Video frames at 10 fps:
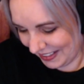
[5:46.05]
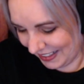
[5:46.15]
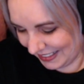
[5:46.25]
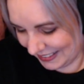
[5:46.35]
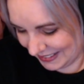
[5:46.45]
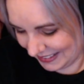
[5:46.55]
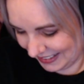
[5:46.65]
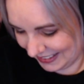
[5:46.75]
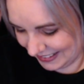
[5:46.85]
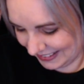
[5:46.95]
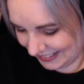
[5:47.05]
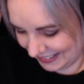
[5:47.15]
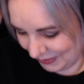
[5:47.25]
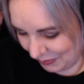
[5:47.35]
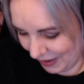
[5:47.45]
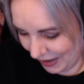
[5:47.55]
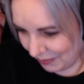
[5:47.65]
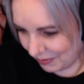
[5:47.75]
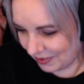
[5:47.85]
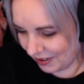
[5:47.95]
it's uh
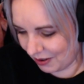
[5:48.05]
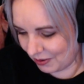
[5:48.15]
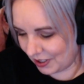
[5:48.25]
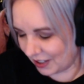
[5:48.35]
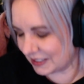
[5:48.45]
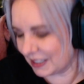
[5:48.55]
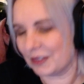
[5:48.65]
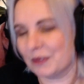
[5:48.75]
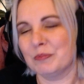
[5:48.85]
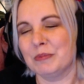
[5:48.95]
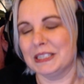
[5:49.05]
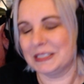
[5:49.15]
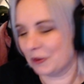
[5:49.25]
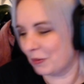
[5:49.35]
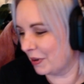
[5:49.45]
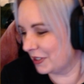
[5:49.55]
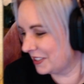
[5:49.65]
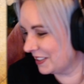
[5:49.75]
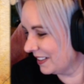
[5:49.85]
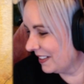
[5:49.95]
wow. Oh gosh, I love mead so
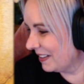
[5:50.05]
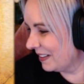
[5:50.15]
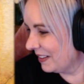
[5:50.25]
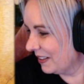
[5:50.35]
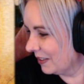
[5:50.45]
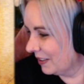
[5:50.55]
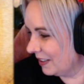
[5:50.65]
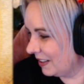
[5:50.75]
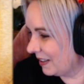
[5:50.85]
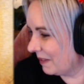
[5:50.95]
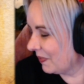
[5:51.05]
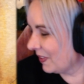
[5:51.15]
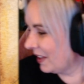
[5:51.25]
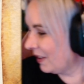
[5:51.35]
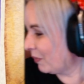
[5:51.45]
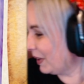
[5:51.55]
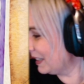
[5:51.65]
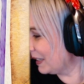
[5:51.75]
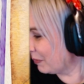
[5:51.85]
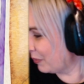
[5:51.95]
much. Ugh. Why
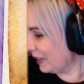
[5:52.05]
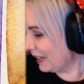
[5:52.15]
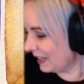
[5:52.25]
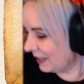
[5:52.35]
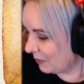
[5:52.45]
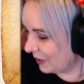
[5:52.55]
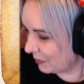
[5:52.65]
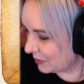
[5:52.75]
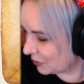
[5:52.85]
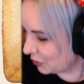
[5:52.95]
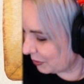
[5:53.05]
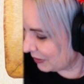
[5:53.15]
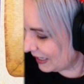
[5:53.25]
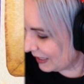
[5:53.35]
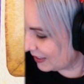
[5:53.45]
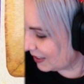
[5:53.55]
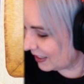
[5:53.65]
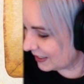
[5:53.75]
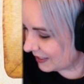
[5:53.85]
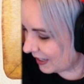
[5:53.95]
didn't I bring any when it was in Germany?
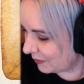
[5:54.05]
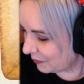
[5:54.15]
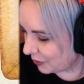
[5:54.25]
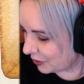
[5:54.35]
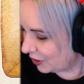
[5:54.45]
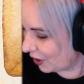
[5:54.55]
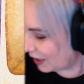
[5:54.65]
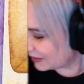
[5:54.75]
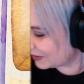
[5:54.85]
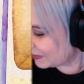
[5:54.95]
Cause I forgot.